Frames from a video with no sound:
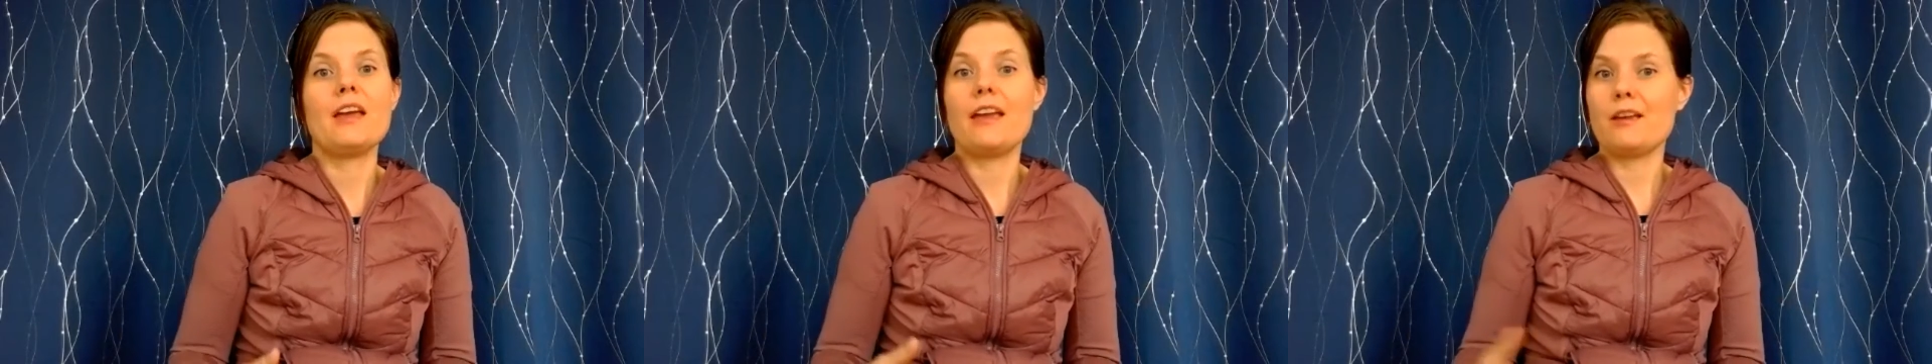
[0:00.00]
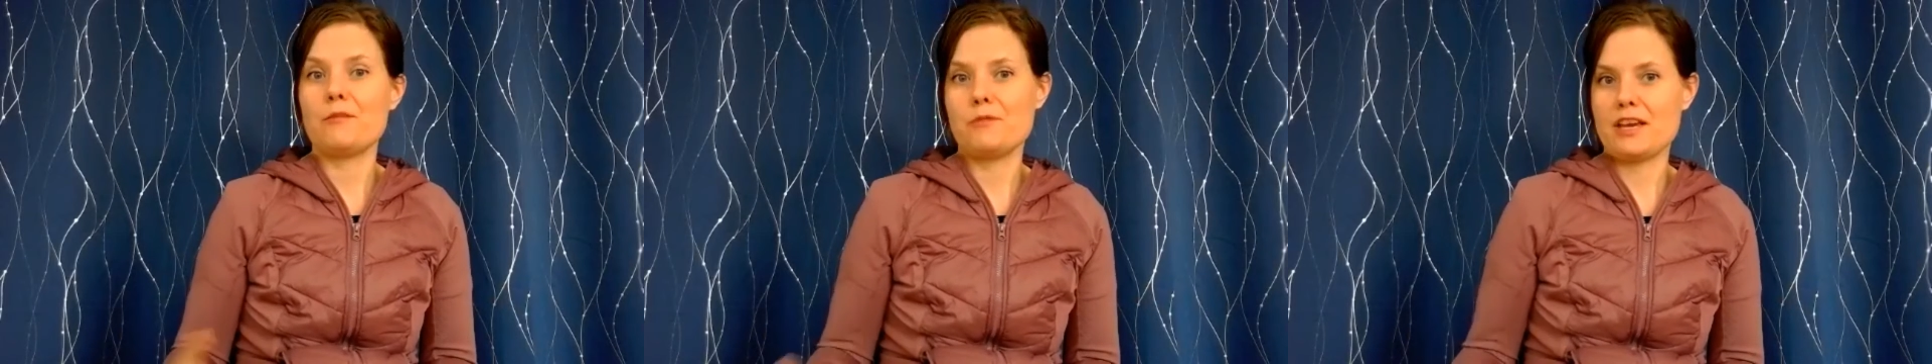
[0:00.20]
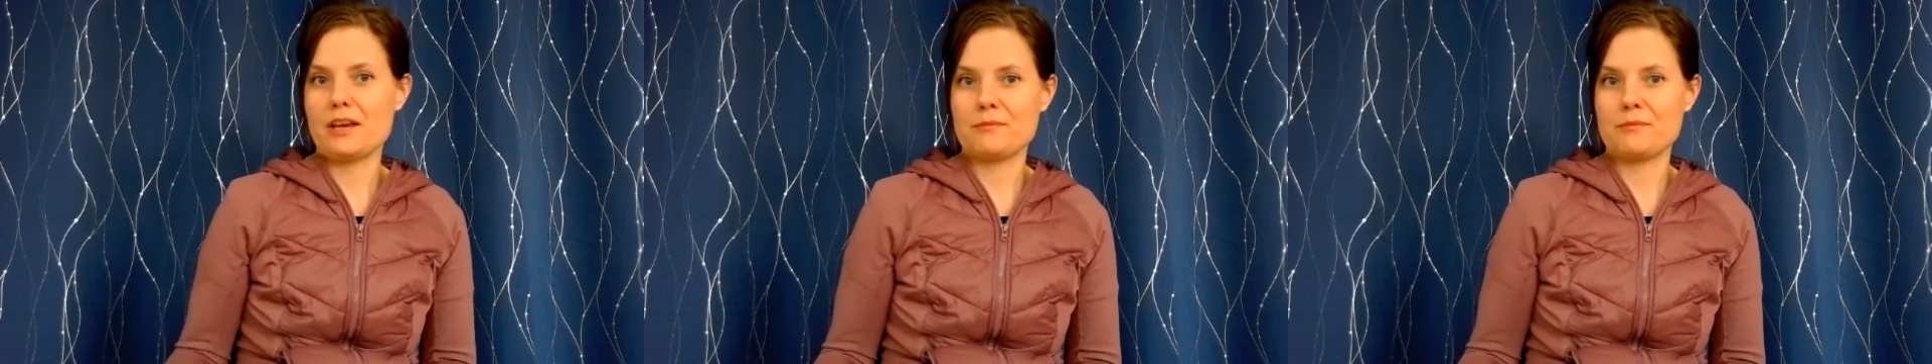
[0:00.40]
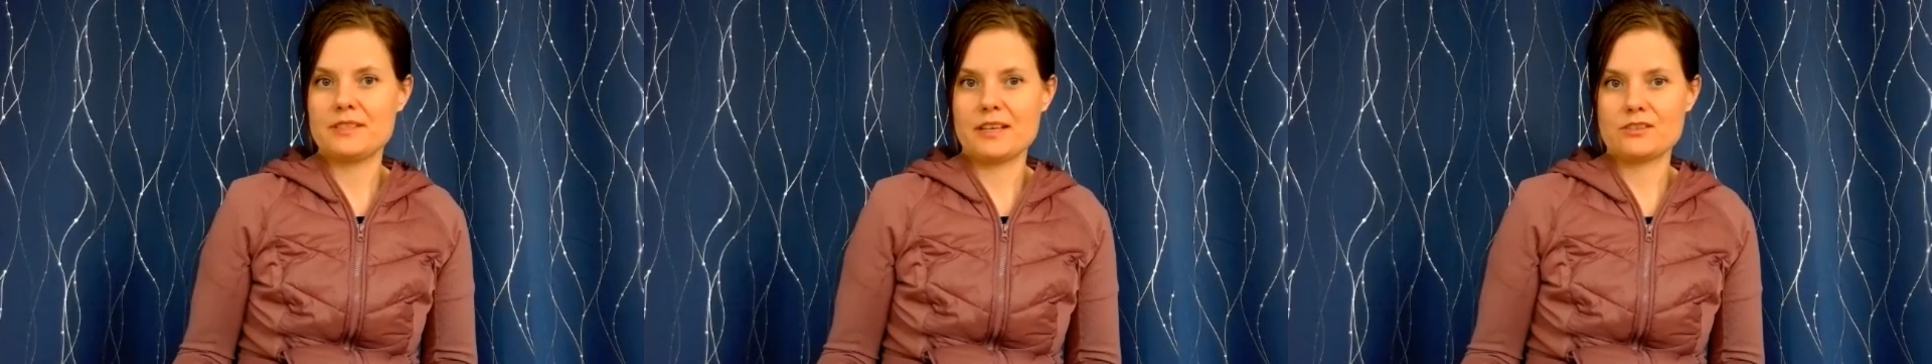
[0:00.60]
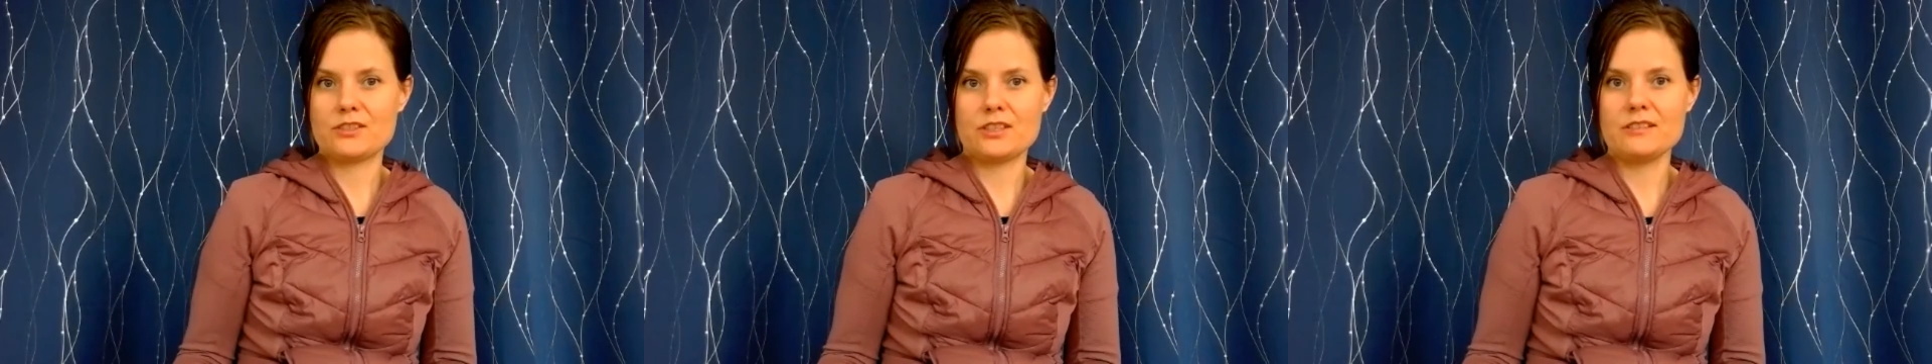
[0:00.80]
ABM
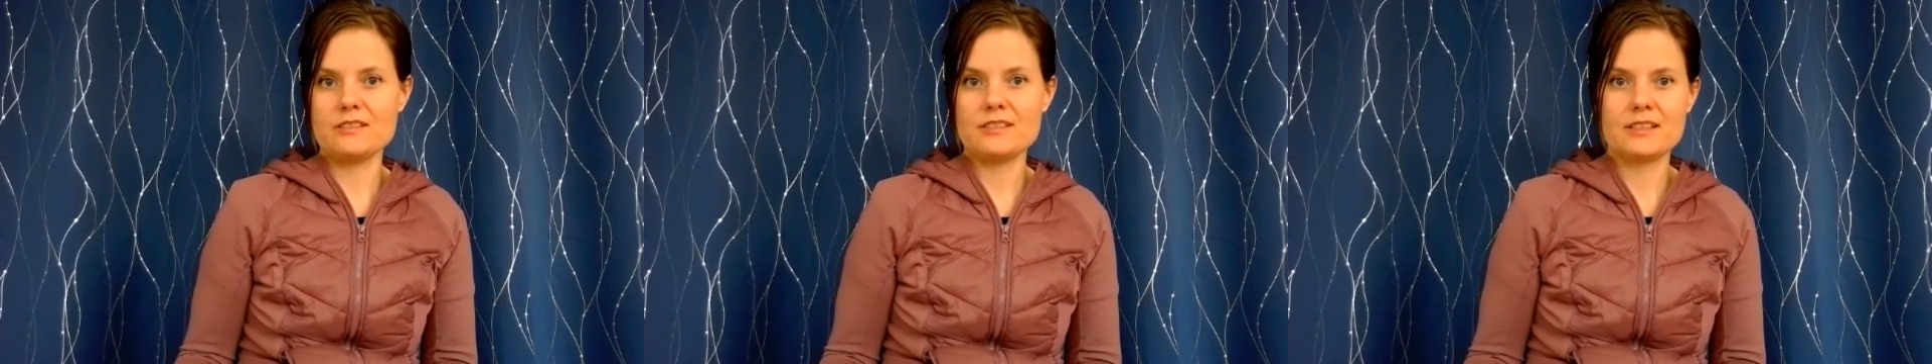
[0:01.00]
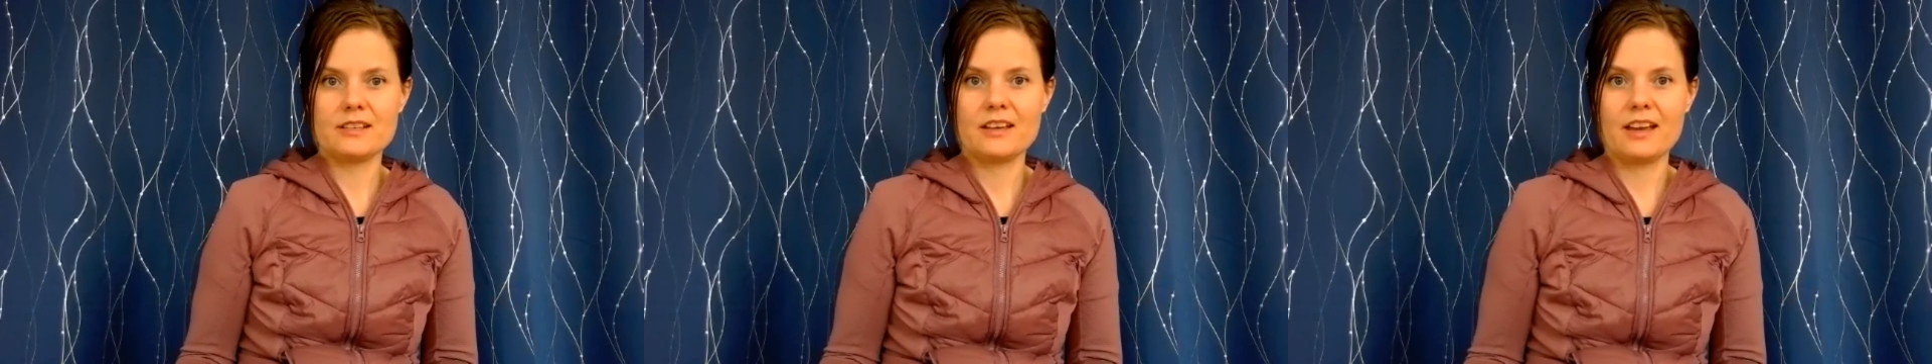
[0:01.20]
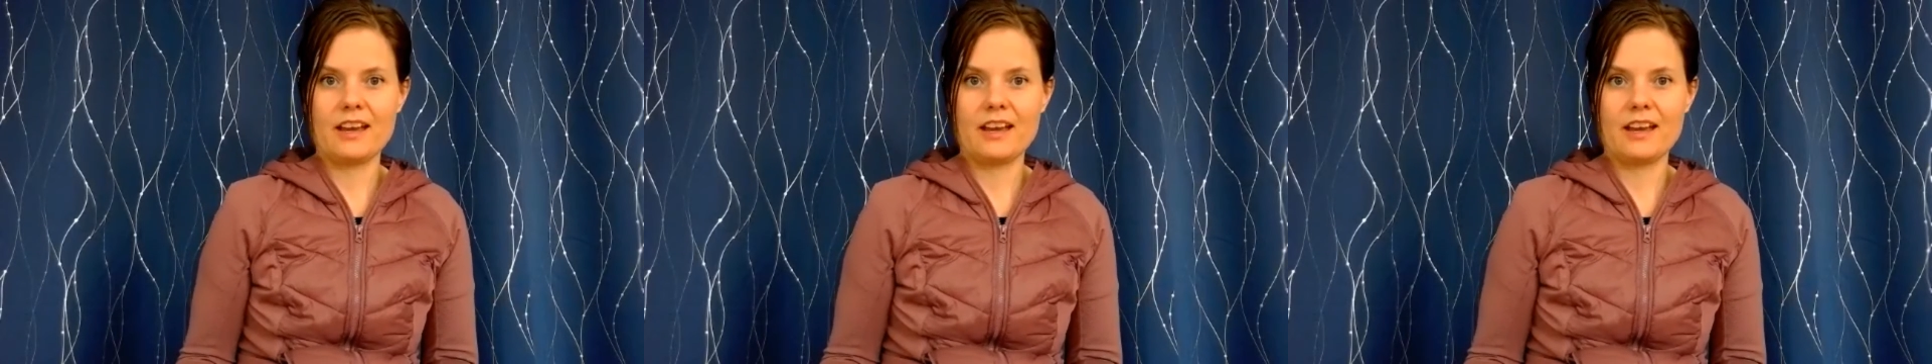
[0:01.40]
sessions,